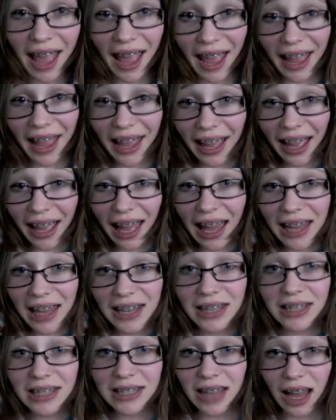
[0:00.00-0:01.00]

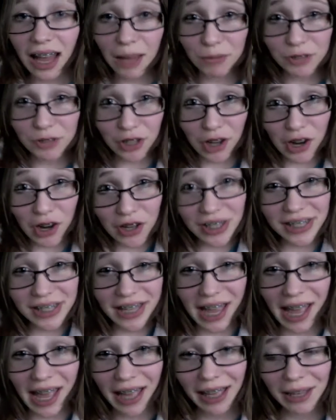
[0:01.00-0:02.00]
And I'm sorry to
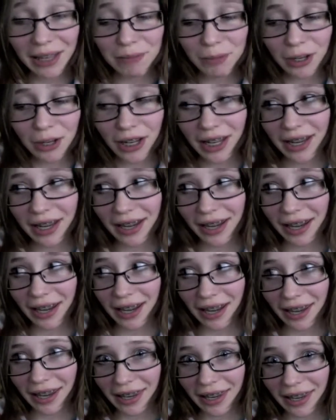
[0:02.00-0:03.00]
say, but
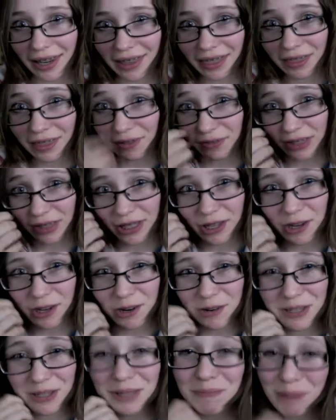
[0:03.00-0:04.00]
the video
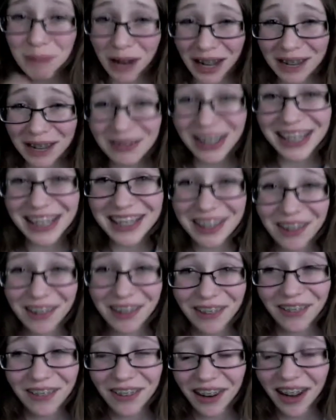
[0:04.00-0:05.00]
is pretty much
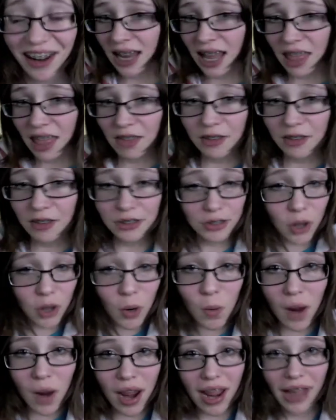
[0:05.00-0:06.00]
over. There's no
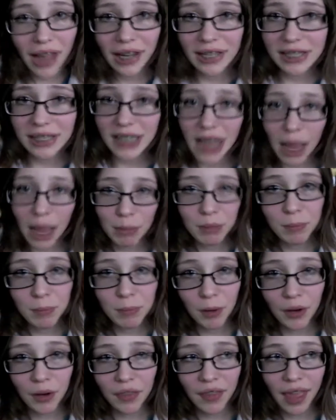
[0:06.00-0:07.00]
way I could say happy
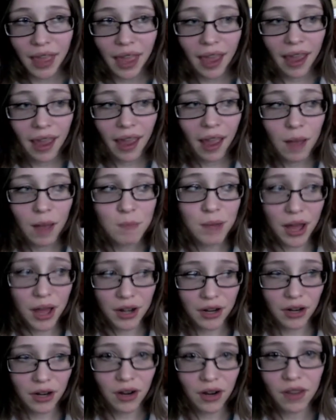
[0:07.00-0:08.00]
birthday
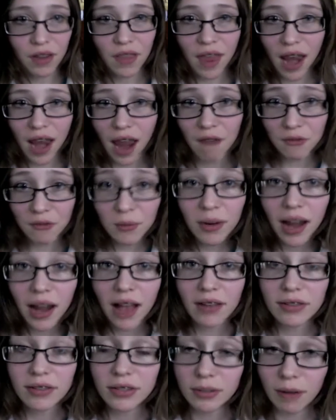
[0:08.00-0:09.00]
better than everyone
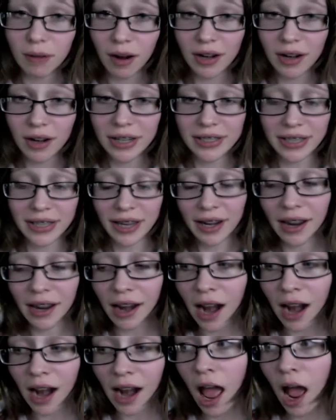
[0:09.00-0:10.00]
else who already said it,
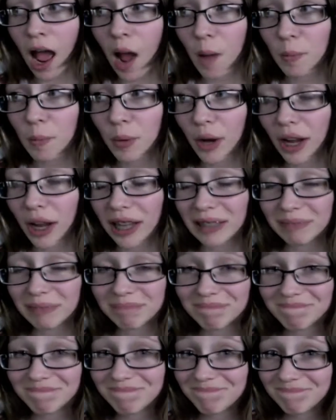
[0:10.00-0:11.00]
but
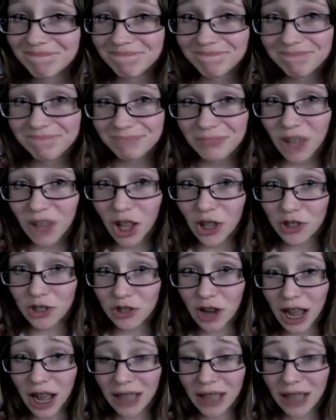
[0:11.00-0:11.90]
I'll try.